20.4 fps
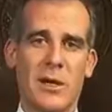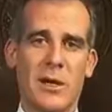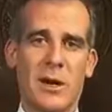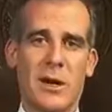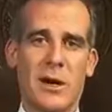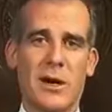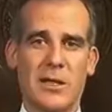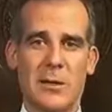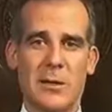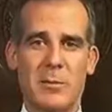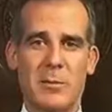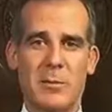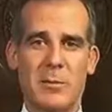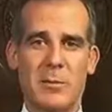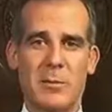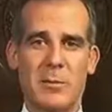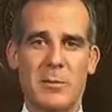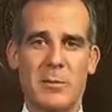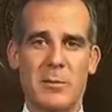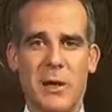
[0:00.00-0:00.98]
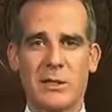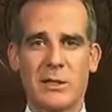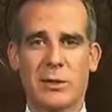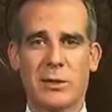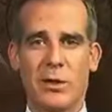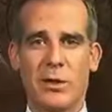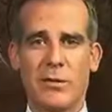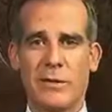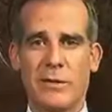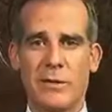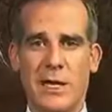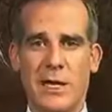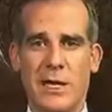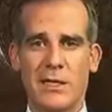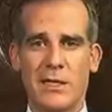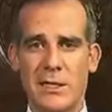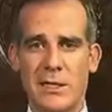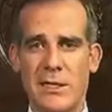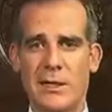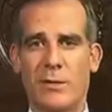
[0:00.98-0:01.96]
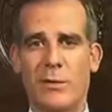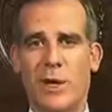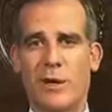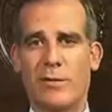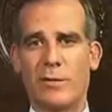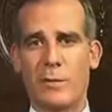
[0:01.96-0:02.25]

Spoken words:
are keeping patients with COVID-19 away